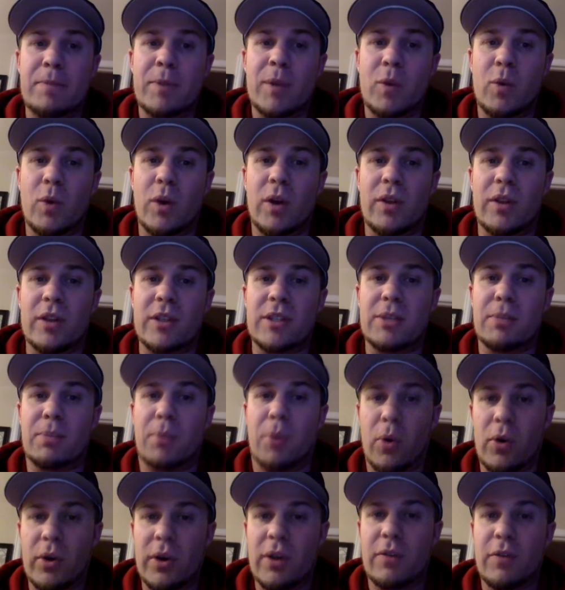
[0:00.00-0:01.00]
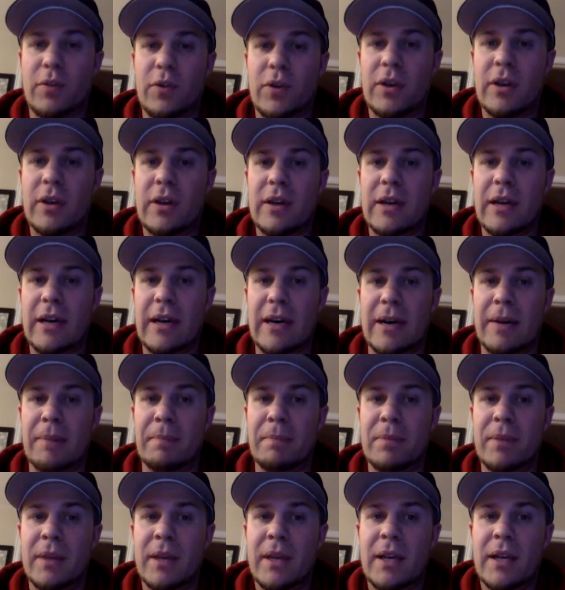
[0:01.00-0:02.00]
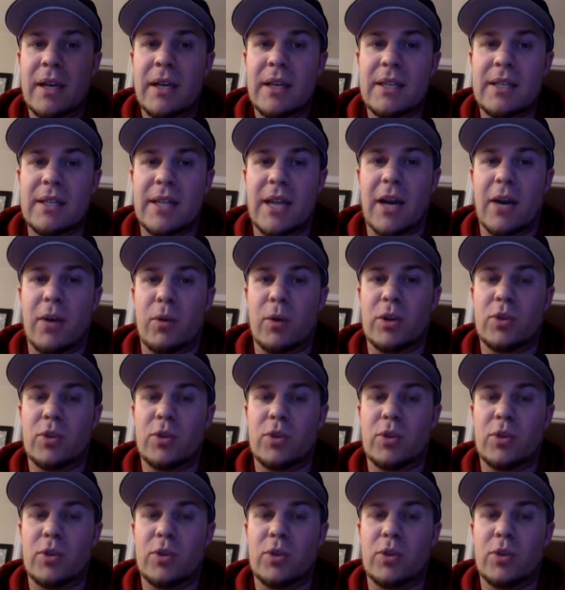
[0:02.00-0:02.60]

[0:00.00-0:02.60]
Where the supportive style